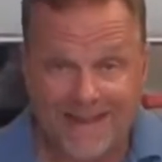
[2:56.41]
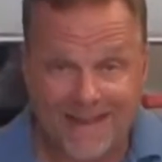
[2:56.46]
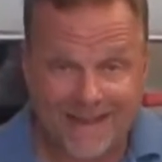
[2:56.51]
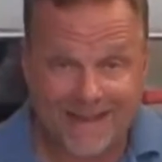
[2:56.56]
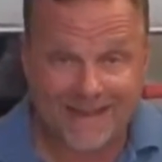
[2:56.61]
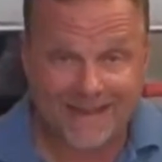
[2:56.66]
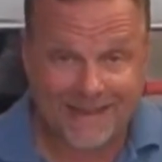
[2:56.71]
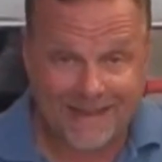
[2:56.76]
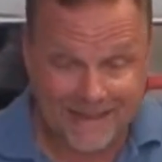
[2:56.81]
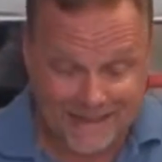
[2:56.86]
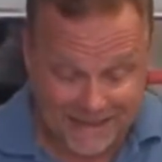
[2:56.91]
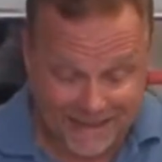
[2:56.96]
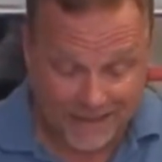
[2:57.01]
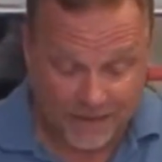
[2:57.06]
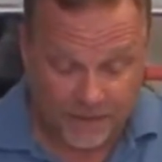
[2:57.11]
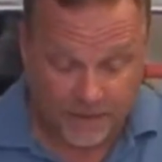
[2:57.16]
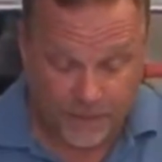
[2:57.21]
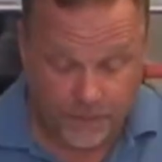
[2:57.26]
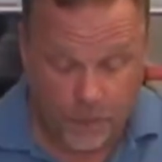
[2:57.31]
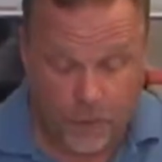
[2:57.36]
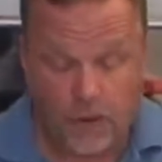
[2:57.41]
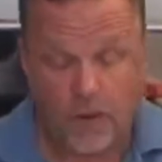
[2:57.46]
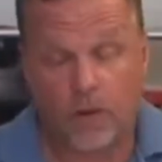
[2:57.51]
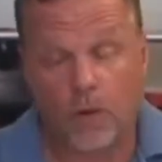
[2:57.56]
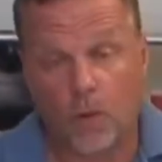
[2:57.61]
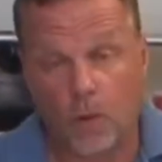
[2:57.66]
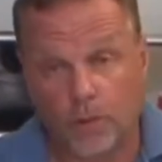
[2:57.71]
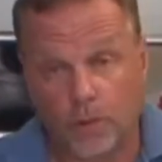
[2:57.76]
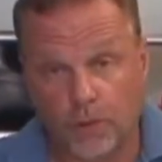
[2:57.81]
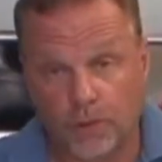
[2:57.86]
this is for
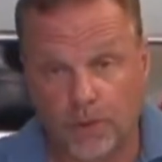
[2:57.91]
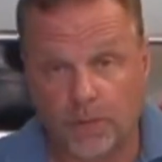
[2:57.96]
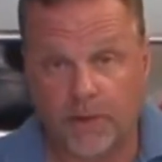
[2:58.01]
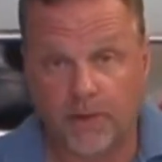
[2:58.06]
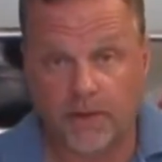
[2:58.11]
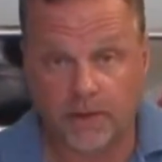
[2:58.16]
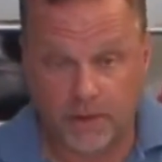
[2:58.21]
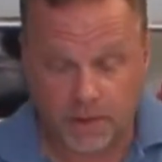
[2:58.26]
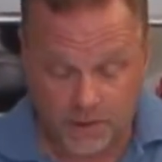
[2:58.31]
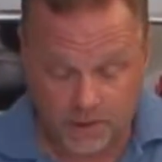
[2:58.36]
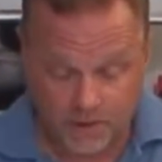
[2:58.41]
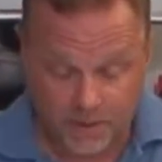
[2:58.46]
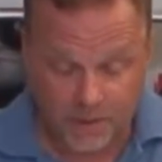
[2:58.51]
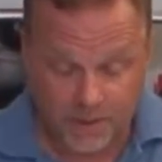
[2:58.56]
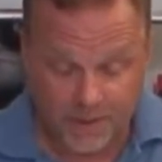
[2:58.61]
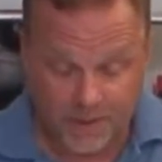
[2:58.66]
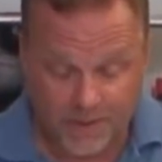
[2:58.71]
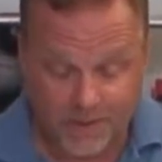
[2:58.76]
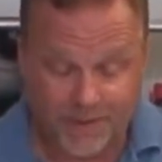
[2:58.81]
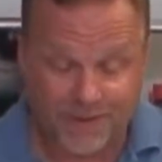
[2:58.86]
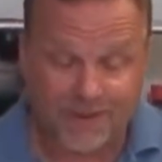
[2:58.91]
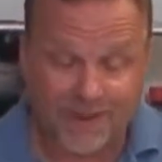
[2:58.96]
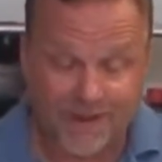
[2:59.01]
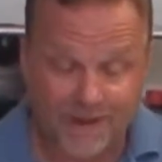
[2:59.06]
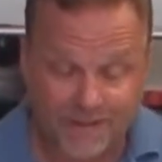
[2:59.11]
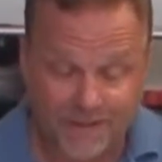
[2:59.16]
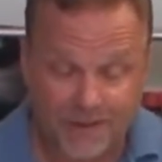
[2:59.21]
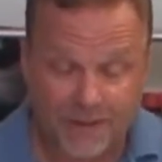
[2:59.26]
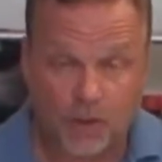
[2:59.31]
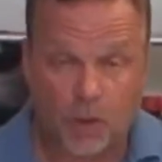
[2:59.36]
older spills that
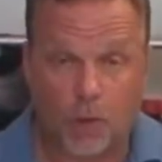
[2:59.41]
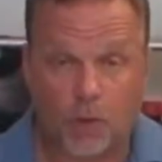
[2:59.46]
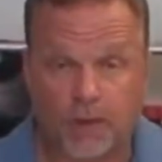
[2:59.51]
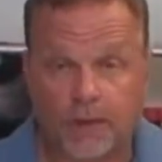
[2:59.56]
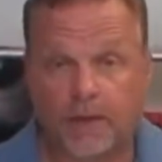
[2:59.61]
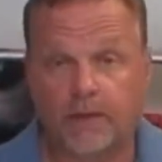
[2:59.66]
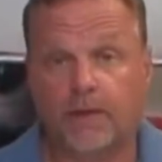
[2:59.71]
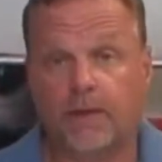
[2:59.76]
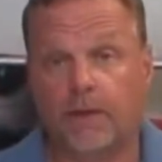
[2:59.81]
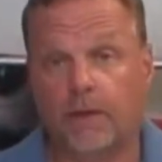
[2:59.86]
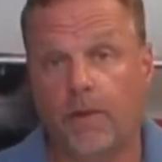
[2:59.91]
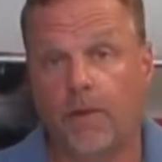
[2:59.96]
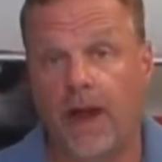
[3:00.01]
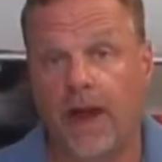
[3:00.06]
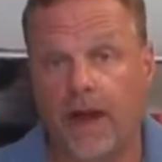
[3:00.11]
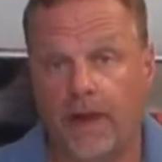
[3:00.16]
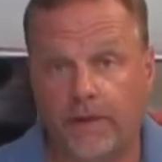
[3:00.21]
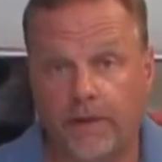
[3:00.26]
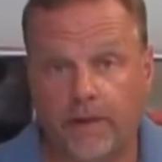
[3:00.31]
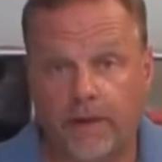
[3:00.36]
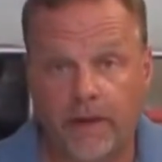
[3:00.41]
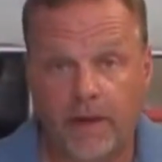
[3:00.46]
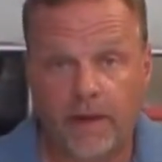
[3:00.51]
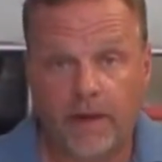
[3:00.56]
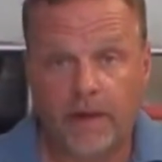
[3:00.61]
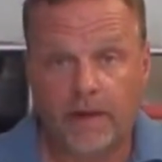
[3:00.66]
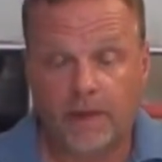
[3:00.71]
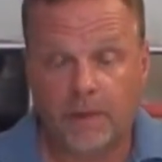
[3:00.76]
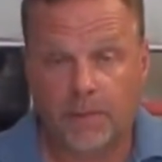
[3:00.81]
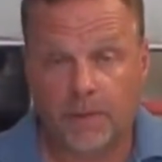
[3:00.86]
have soaked into the ground,
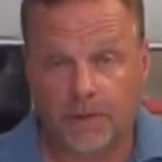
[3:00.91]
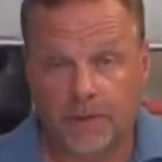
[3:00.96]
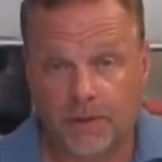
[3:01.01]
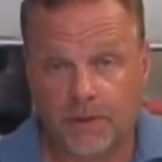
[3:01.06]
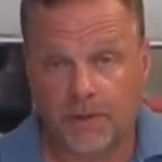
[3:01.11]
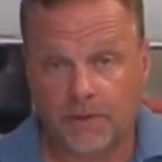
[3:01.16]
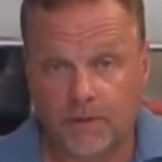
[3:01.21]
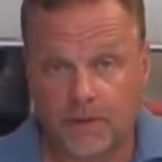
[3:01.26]
spills that have